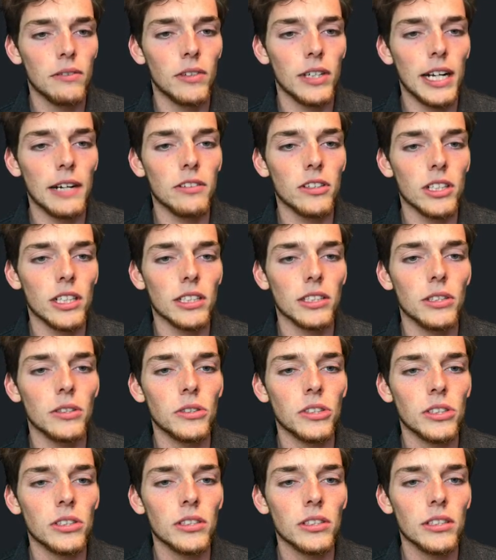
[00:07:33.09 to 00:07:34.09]
whenever a
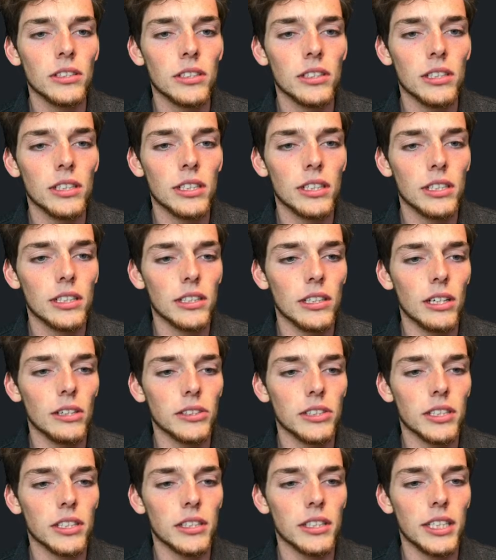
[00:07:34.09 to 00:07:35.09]
user
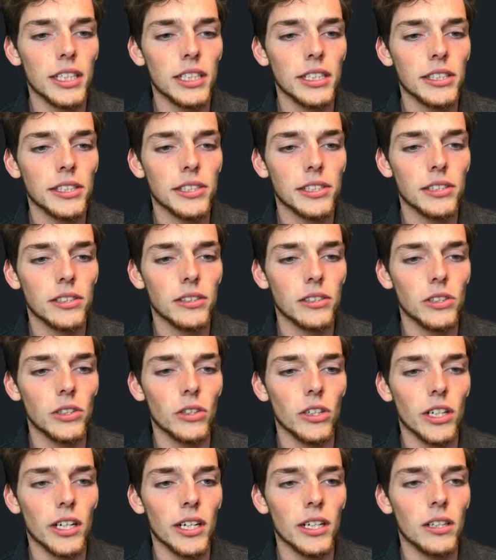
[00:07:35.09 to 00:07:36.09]
goes to this
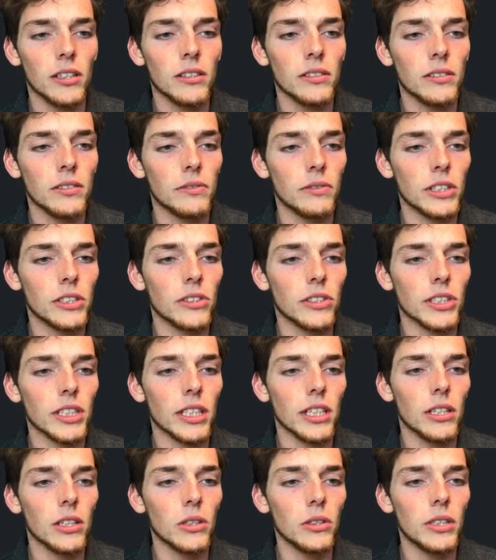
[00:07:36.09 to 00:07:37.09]
U R L, which was
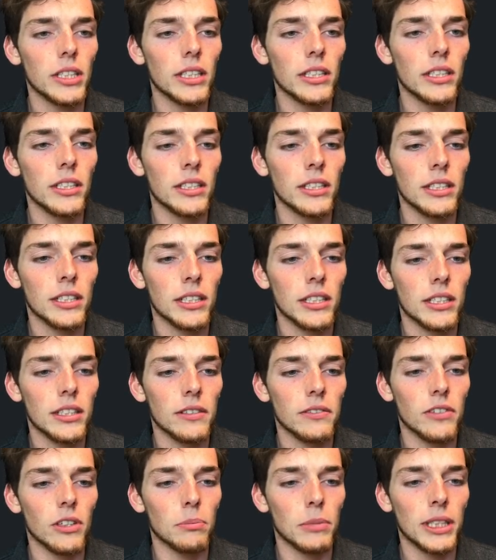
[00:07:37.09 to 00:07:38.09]
included
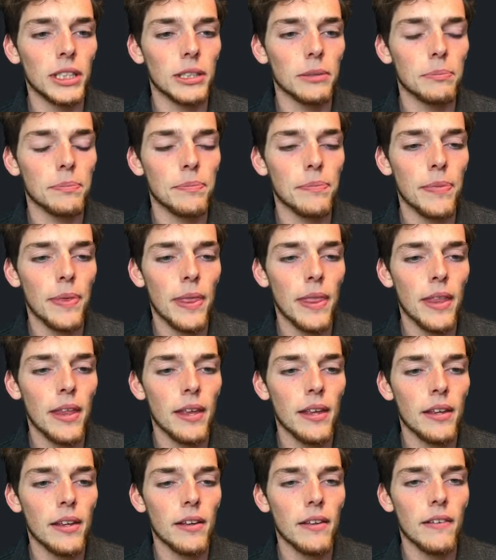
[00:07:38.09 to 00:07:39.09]
from here.
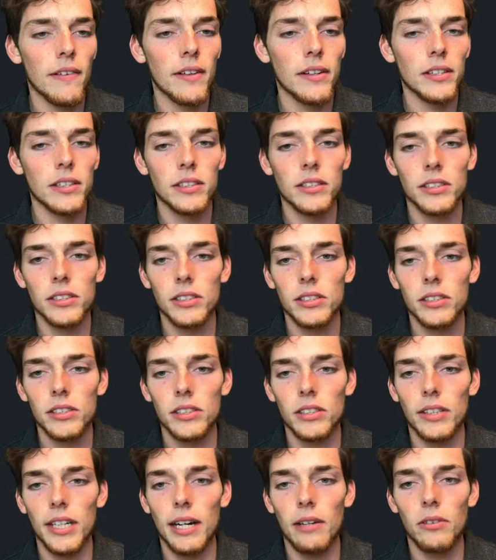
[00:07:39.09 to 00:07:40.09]

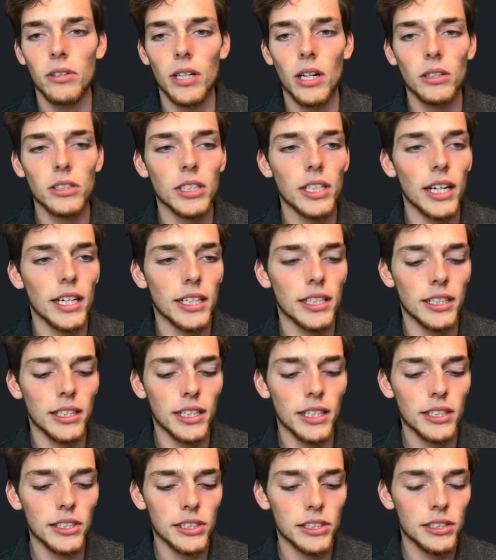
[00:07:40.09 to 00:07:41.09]
So now we'll go to that
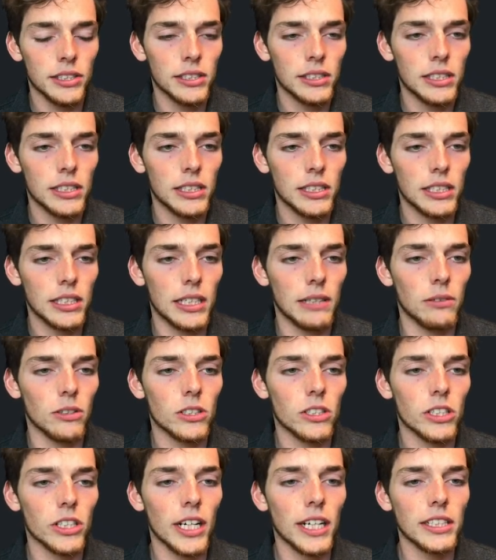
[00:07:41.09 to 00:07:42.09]
index and
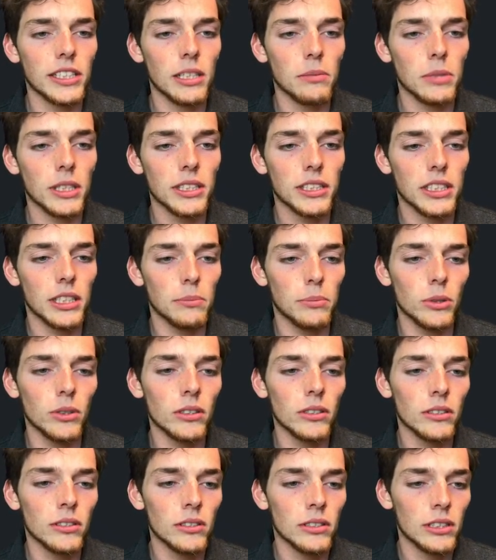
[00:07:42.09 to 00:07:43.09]
we'll create something
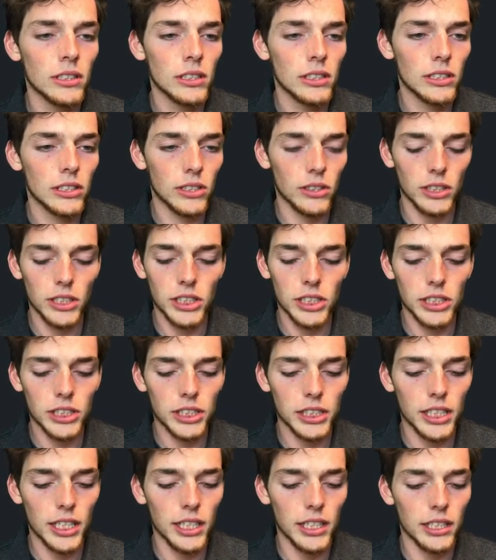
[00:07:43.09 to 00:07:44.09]
simple. So let's
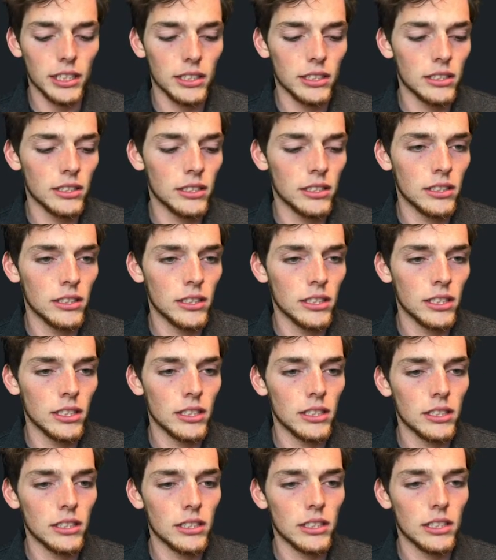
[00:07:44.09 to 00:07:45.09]
just say
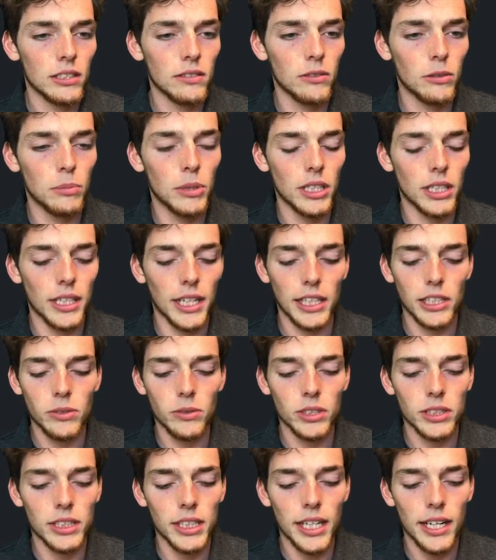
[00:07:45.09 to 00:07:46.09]
we'll put an
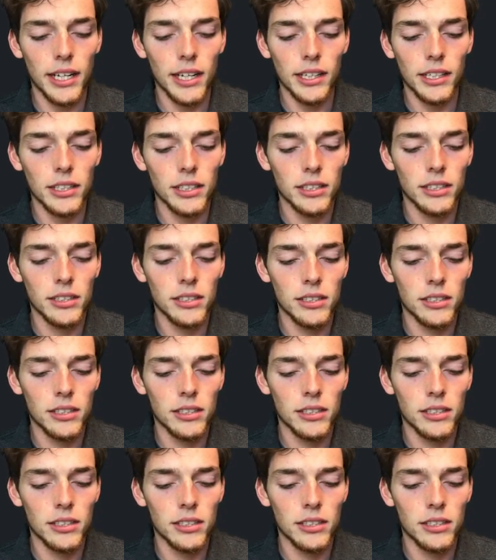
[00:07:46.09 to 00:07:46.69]
H one tag,